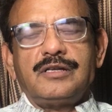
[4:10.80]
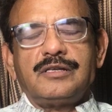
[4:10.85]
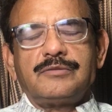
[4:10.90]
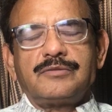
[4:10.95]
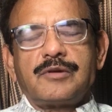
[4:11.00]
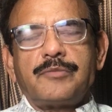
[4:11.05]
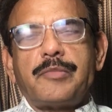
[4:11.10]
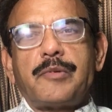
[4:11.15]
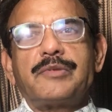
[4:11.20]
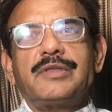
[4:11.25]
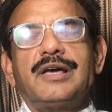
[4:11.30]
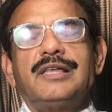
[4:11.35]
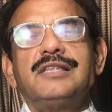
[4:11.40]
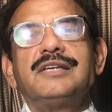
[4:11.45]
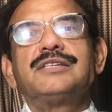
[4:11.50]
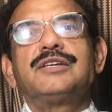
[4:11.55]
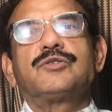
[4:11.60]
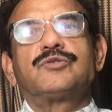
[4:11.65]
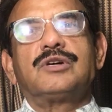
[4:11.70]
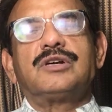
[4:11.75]
Some people are
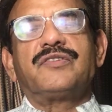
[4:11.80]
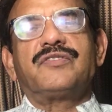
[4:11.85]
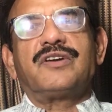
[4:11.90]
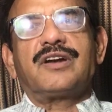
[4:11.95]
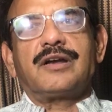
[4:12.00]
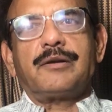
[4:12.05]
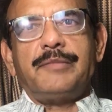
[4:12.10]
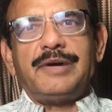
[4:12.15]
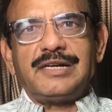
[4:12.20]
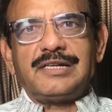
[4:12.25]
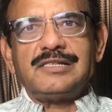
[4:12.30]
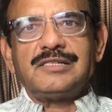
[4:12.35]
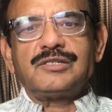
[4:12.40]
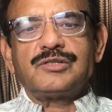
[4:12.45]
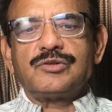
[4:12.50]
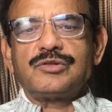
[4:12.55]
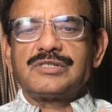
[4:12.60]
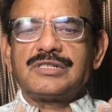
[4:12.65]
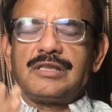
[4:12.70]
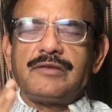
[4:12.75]
allergic to different kind of metals,
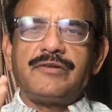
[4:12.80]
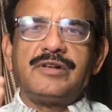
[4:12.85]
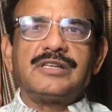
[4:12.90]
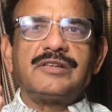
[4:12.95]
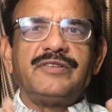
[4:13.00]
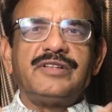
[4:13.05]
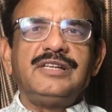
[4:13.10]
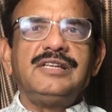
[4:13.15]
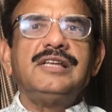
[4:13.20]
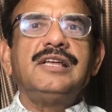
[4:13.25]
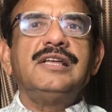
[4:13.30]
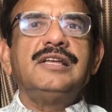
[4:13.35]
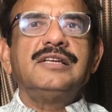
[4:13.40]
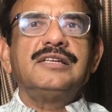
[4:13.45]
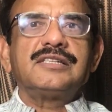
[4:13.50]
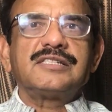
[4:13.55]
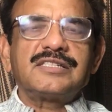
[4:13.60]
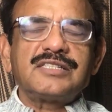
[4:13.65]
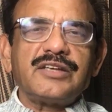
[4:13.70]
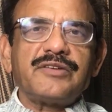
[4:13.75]
so silver is a
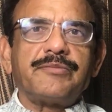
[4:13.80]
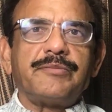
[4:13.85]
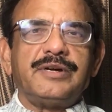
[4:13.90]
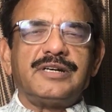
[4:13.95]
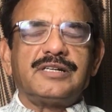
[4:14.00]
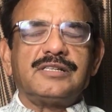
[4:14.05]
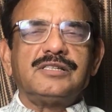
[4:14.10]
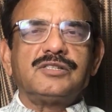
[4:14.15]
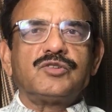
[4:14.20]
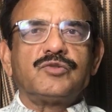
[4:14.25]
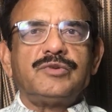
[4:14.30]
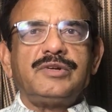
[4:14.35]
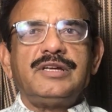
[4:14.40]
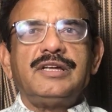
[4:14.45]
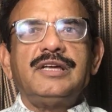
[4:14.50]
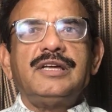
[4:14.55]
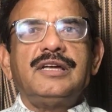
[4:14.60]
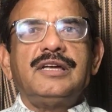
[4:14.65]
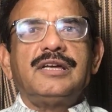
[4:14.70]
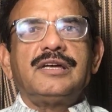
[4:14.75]
very safe metal. So we
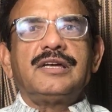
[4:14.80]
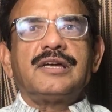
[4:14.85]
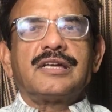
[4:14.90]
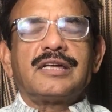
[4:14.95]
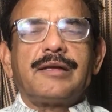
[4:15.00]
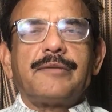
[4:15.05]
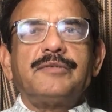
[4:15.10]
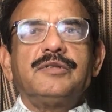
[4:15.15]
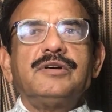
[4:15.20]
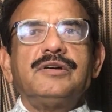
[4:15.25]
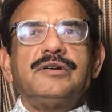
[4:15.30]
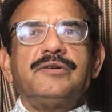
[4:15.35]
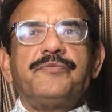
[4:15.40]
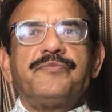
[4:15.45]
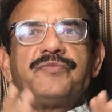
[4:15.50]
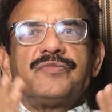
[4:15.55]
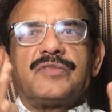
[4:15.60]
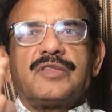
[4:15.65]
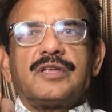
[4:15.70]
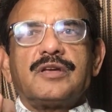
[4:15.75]
give
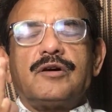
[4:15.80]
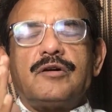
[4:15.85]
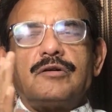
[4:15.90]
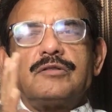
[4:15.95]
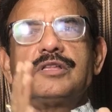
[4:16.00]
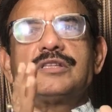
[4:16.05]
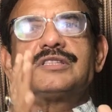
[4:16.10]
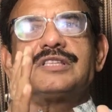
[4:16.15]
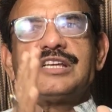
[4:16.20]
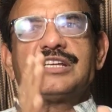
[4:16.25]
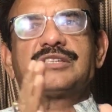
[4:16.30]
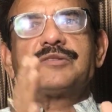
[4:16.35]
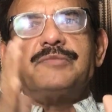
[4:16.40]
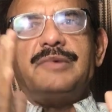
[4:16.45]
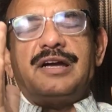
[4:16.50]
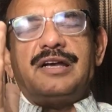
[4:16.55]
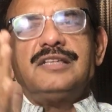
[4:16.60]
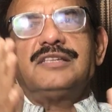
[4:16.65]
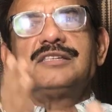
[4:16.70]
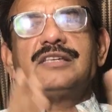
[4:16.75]
all the things made in